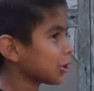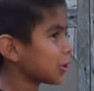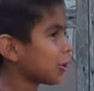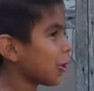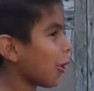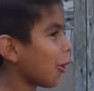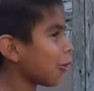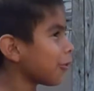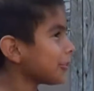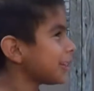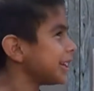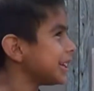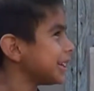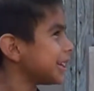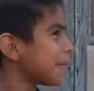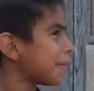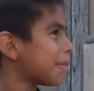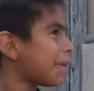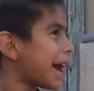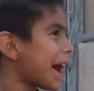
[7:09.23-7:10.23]
Go clean
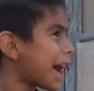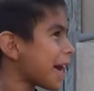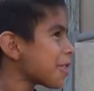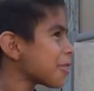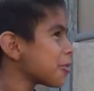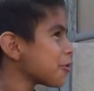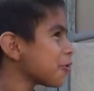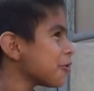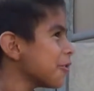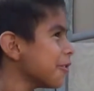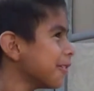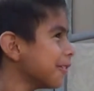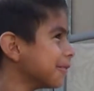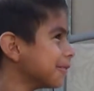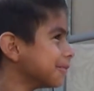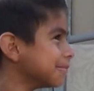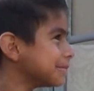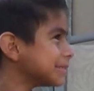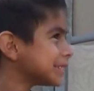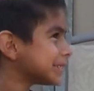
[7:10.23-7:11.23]
the
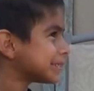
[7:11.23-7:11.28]
bathrooms.